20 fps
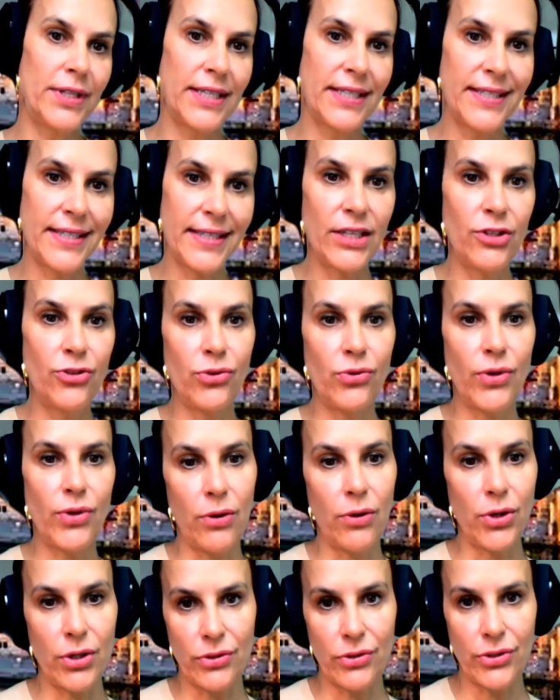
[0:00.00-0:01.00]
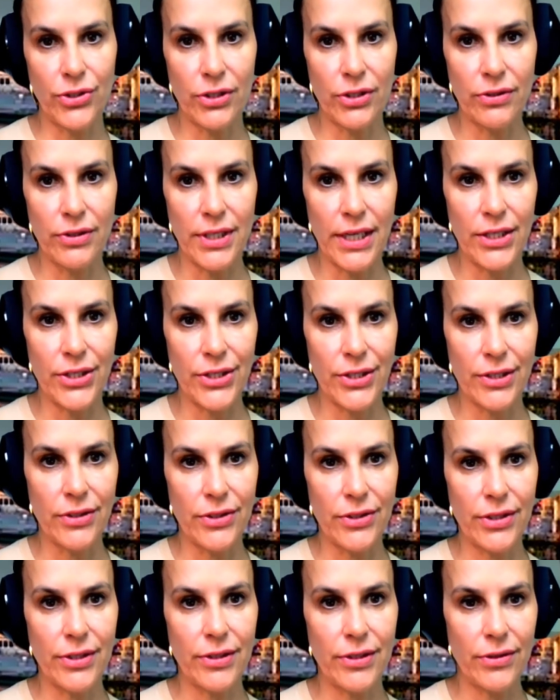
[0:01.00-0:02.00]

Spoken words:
this into our consultations.